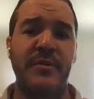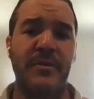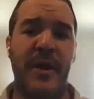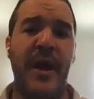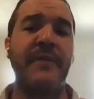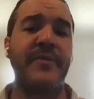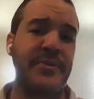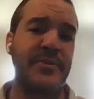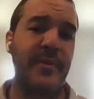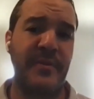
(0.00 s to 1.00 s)
you're having
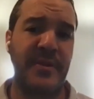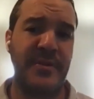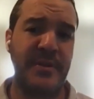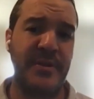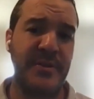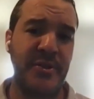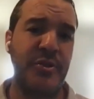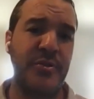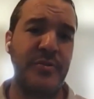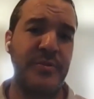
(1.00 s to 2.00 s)
some of these
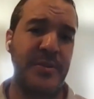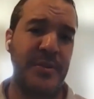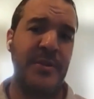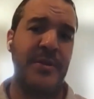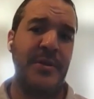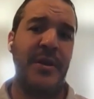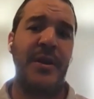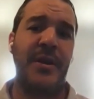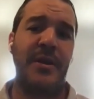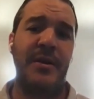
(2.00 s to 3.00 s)
issues,
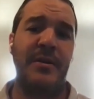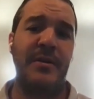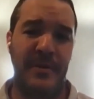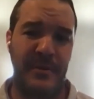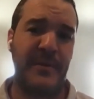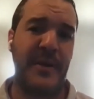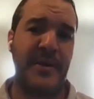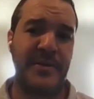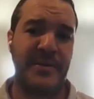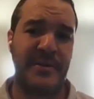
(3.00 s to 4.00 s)
and
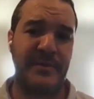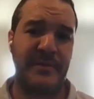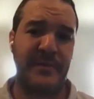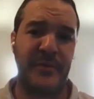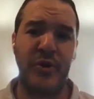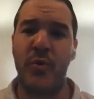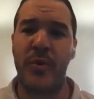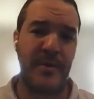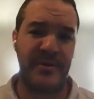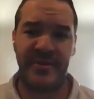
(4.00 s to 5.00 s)
that's your
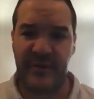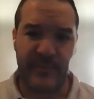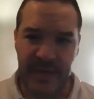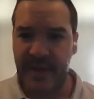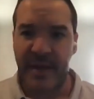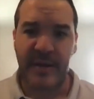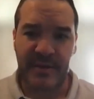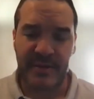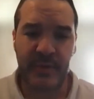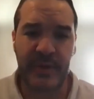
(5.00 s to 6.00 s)
way of self-medicating.
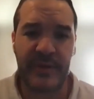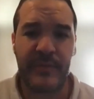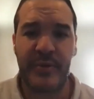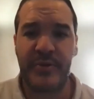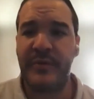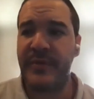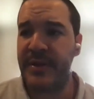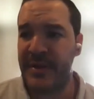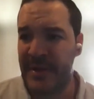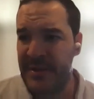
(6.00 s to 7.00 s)
That's your way of preserving
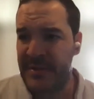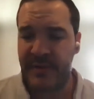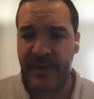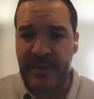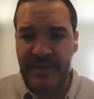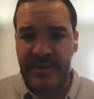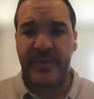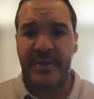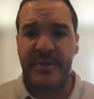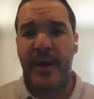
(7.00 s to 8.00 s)
it. So I found myself
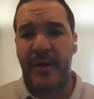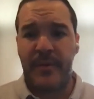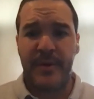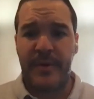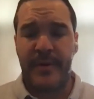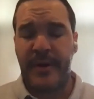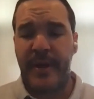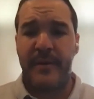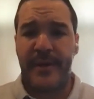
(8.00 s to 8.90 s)
in the spot where, again,